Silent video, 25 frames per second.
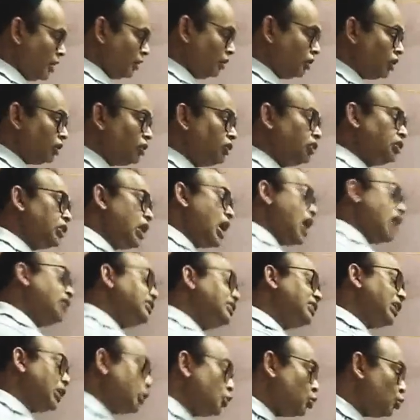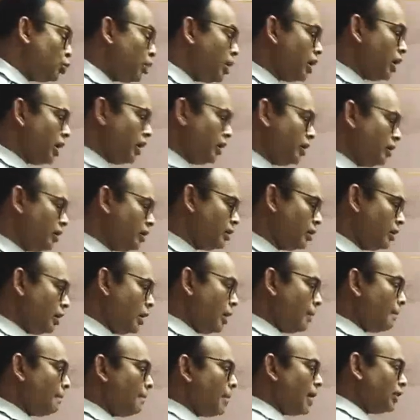The charge acquired
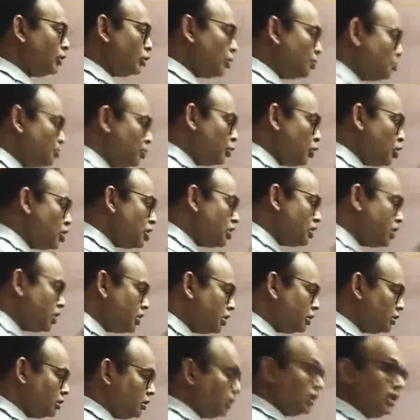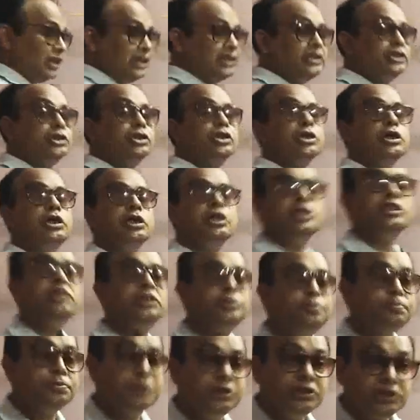by the proton is called as
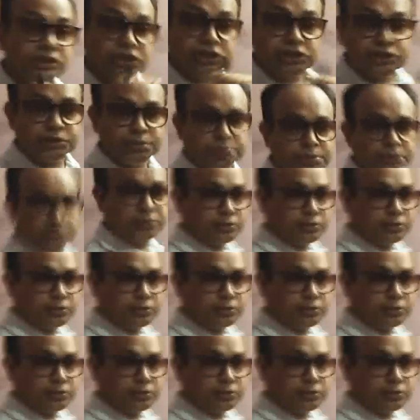positive,